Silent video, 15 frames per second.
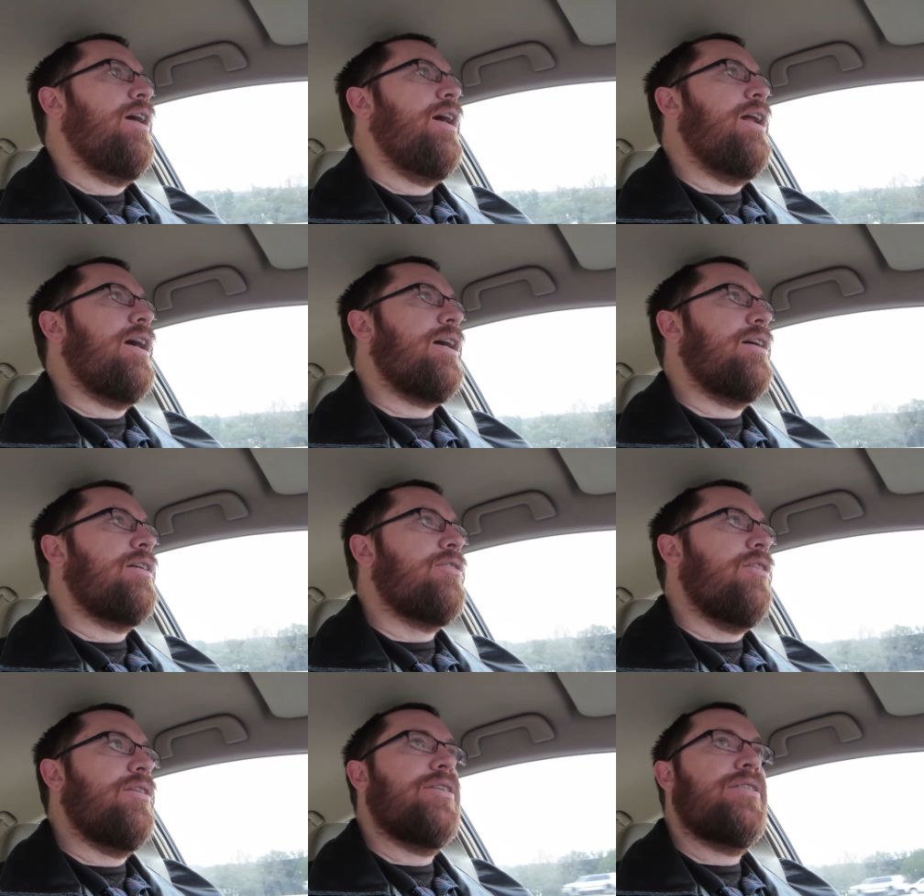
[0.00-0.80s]
and I got to
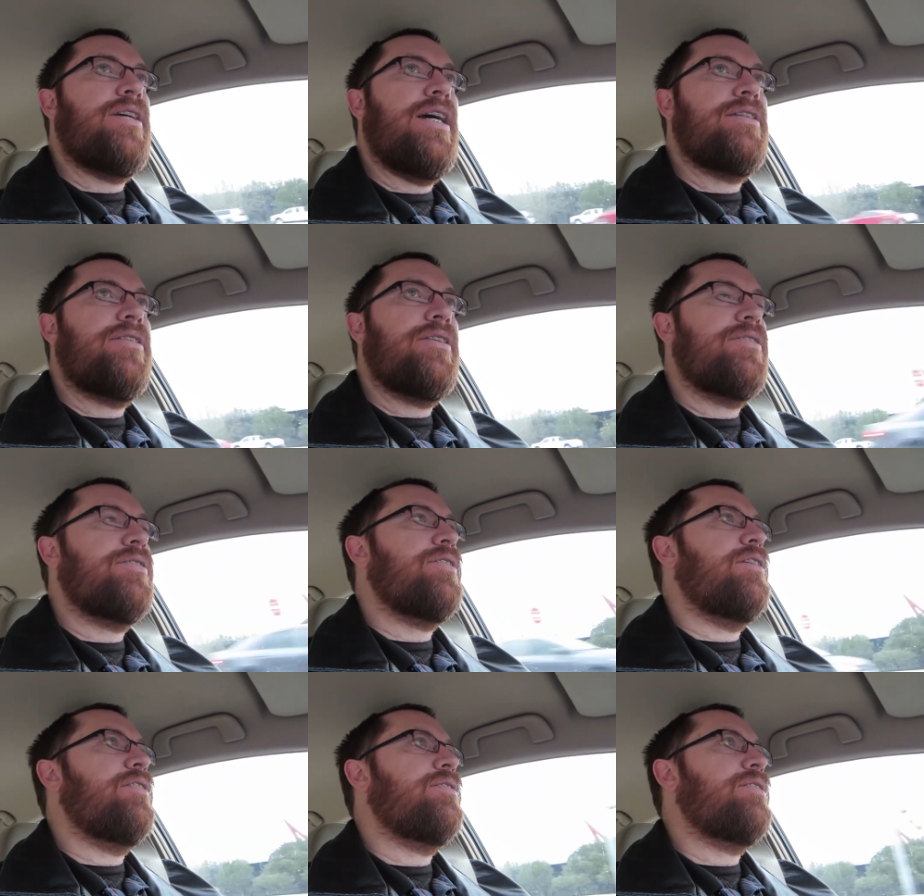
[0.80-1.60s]
call the testing
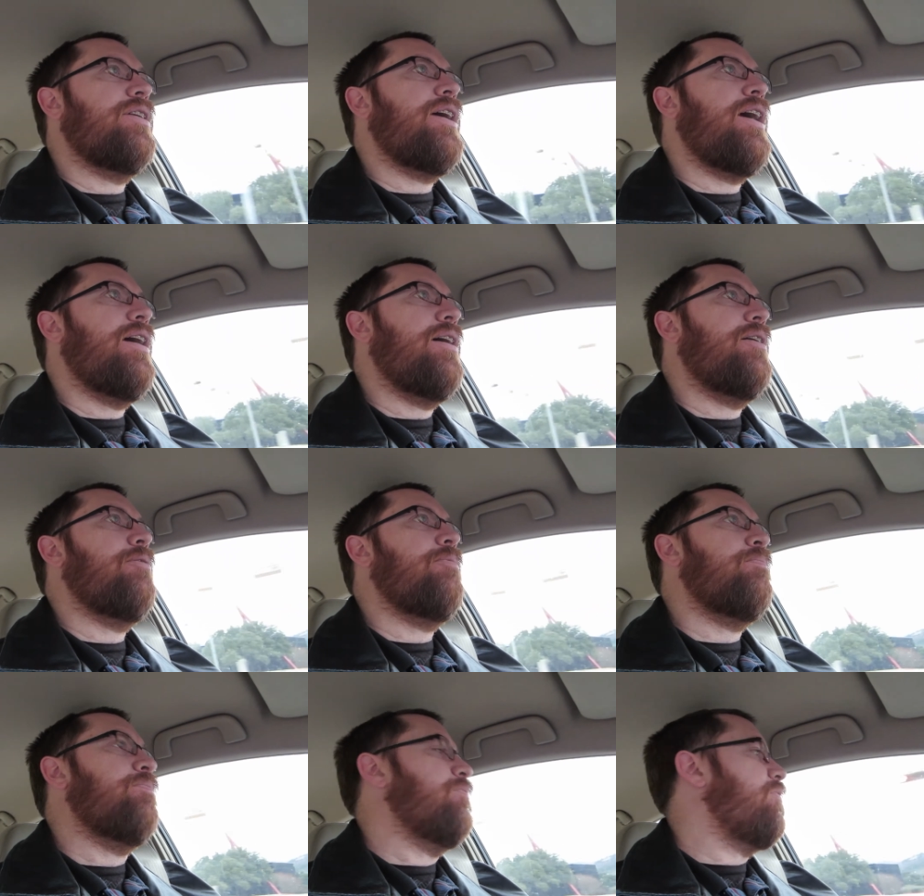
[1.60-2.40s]
center today
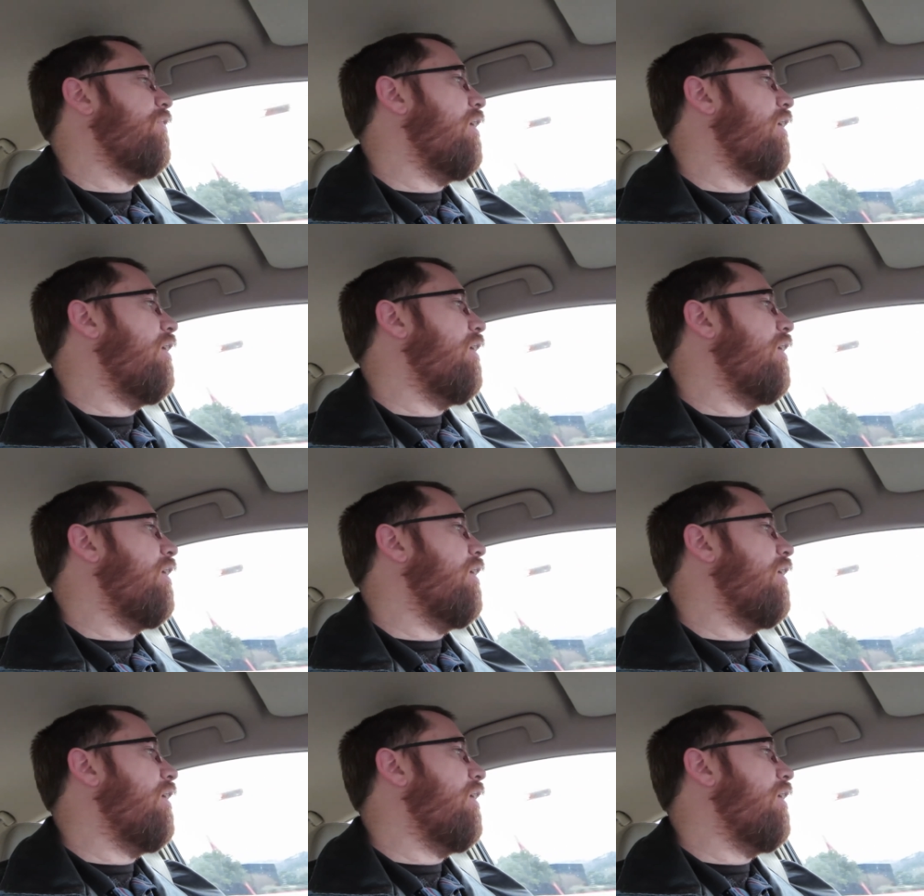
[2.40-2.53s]
and